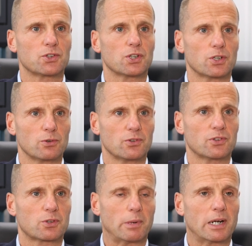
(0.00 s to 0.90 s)
she uses
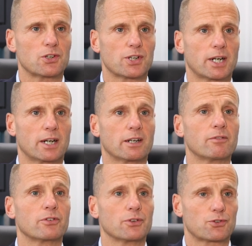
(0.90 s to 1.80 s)
to manage our
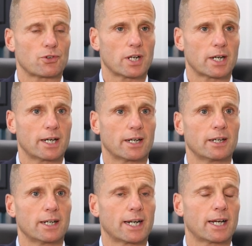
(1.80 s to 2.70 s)
inventory and our
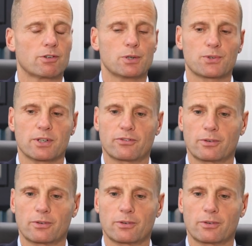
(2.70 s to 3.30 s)
OTIF.